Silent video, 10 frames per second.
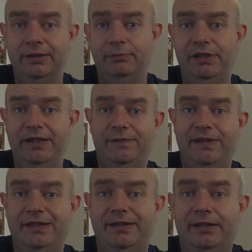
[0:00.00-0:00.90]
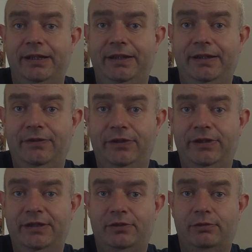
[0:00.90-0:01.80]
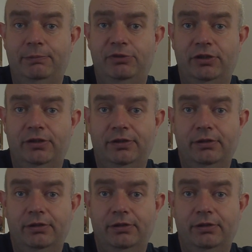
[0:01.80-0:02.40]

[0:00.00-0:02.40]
then please visit the link in the description